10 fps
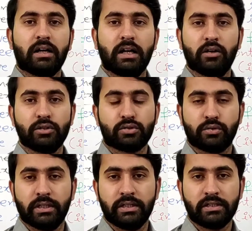Hello
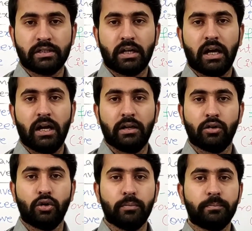students, I
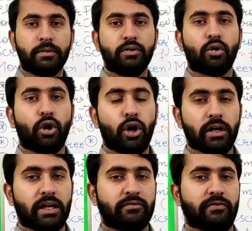hope you all
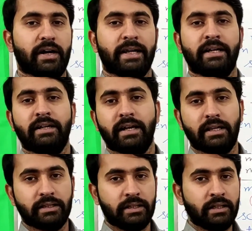are fine and
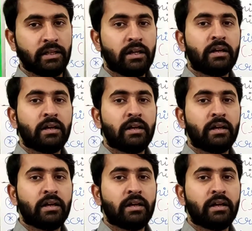healthy.